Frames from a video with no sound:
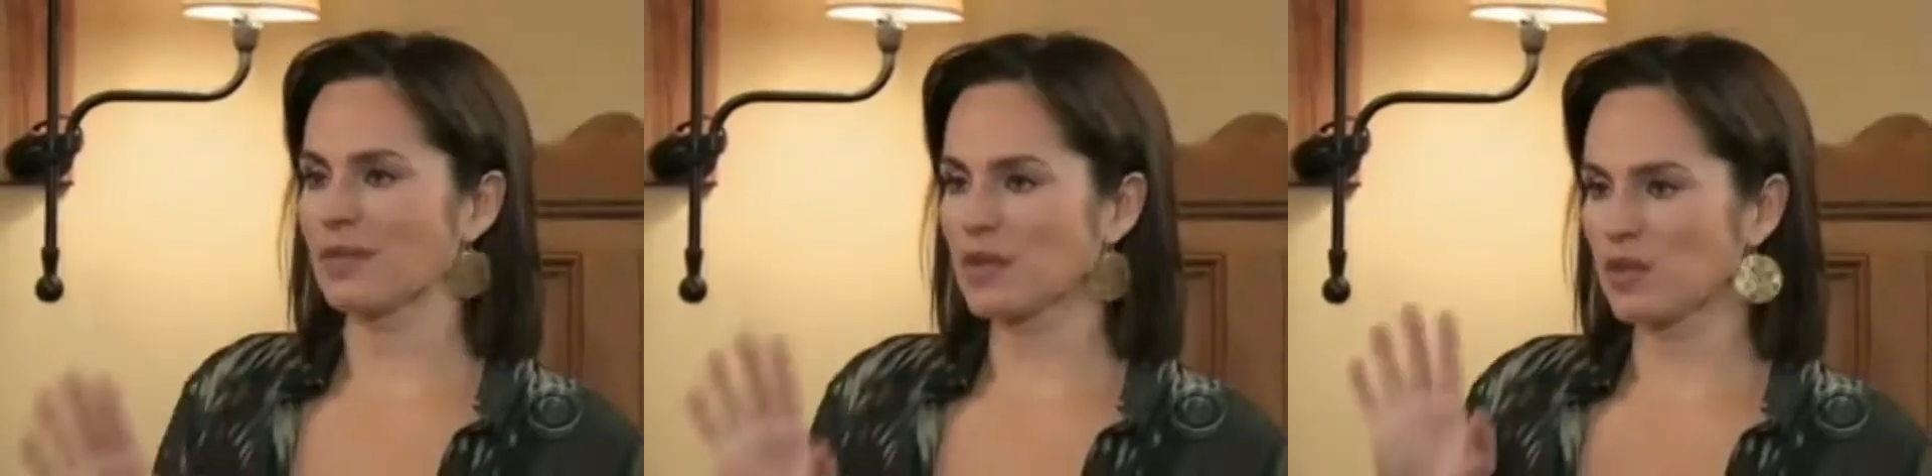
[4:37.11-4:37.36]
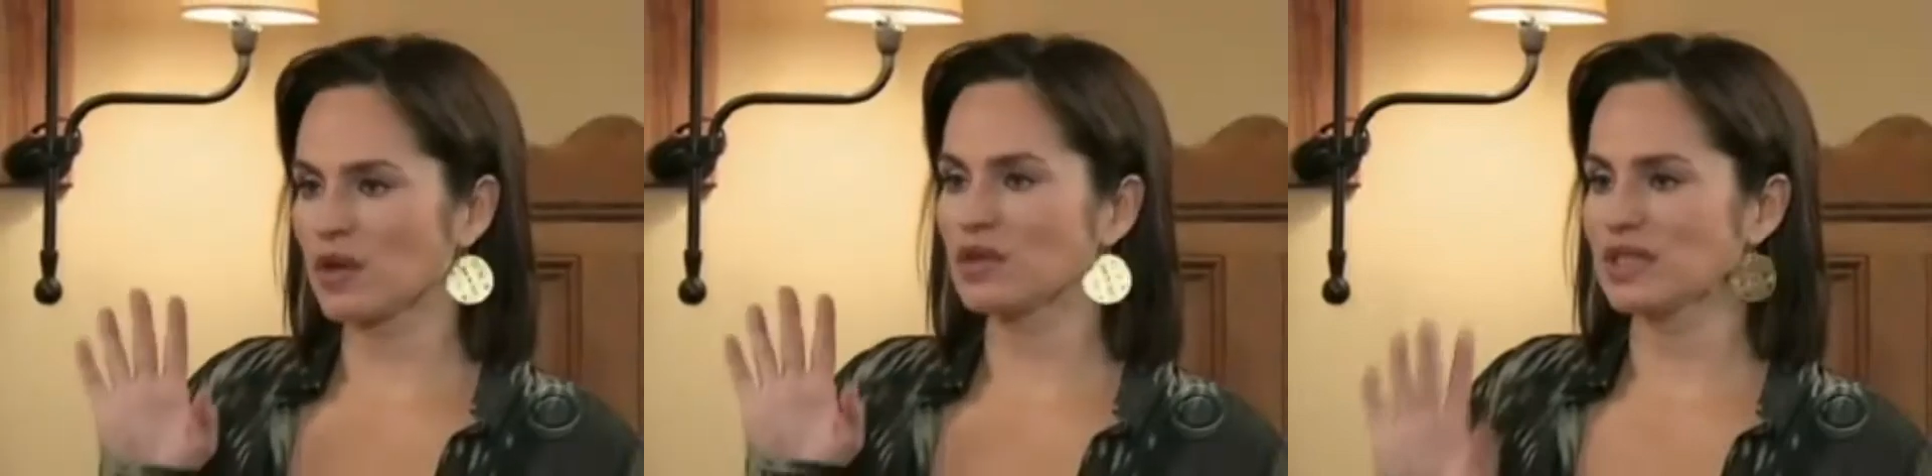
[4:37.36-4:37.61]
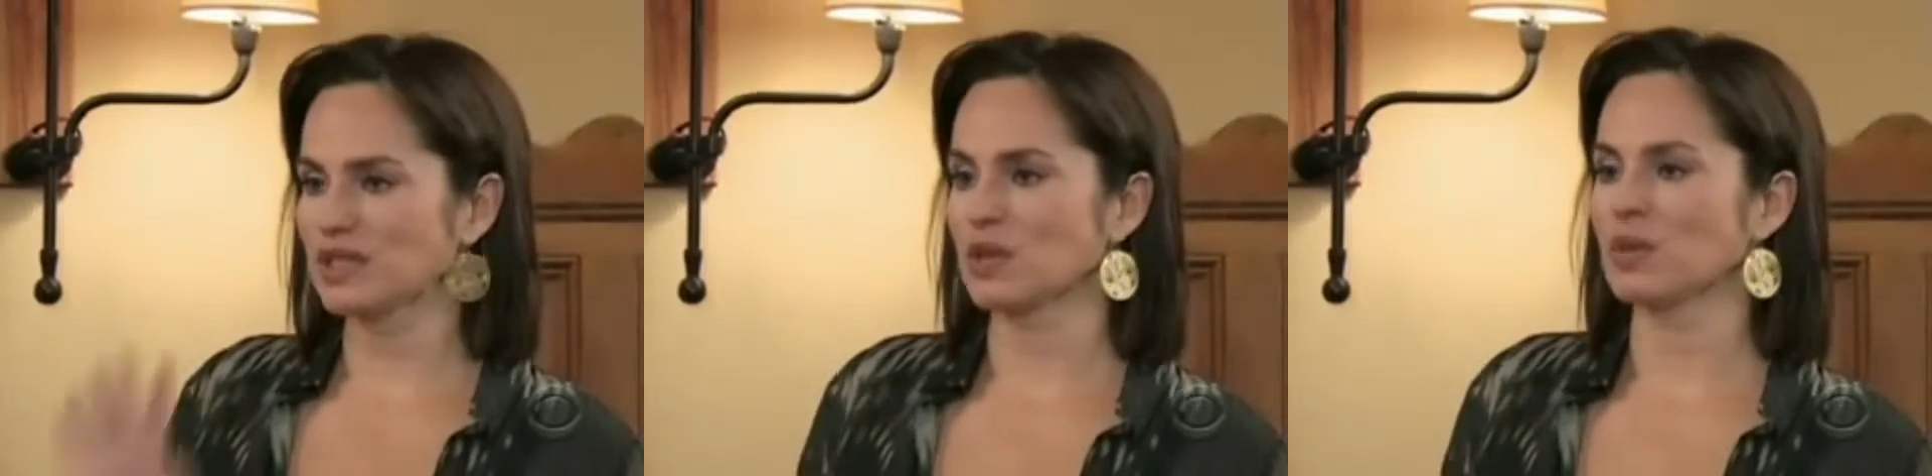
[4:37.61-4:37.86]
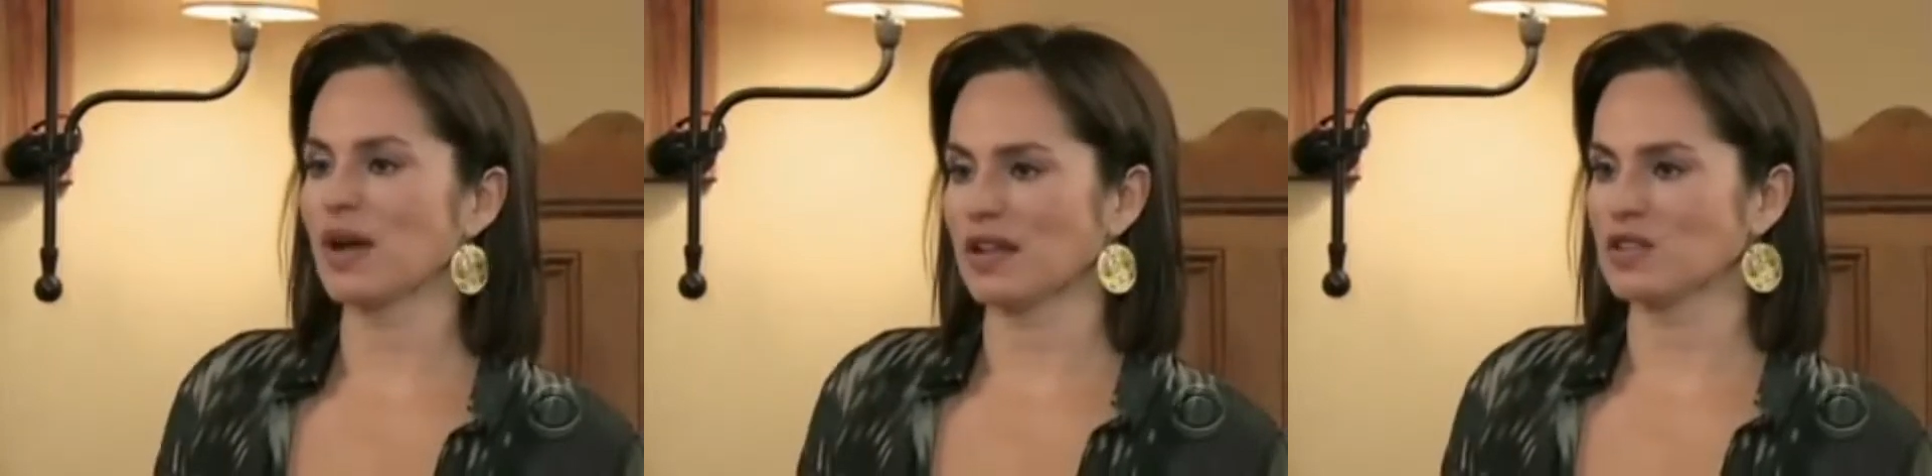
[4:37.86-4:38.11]
I'm the one who needs to
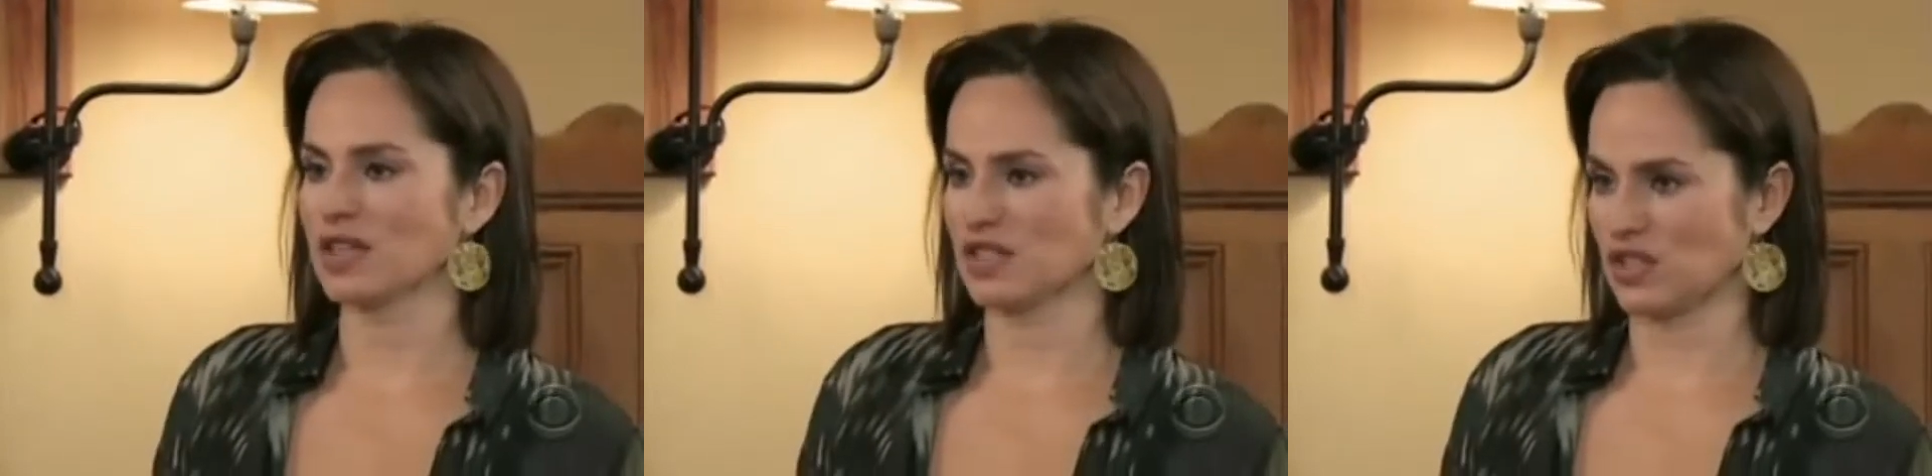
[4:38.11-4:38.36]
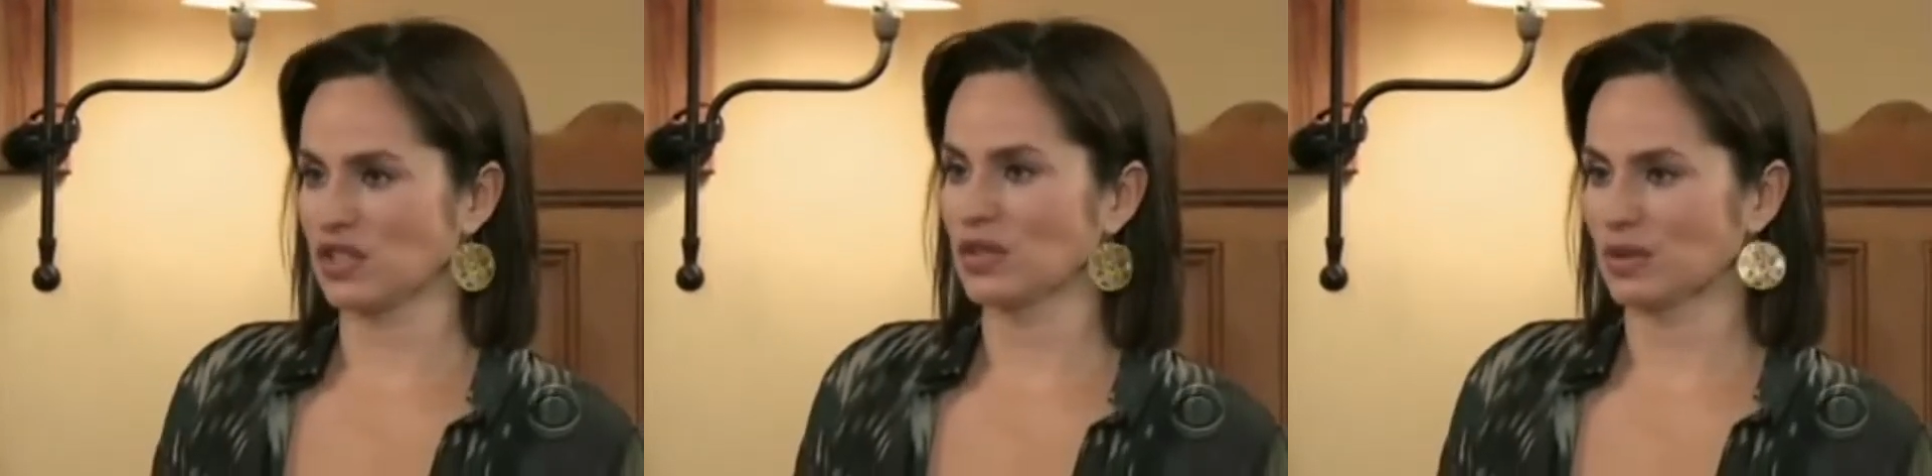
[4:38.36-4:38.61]
apologize to you.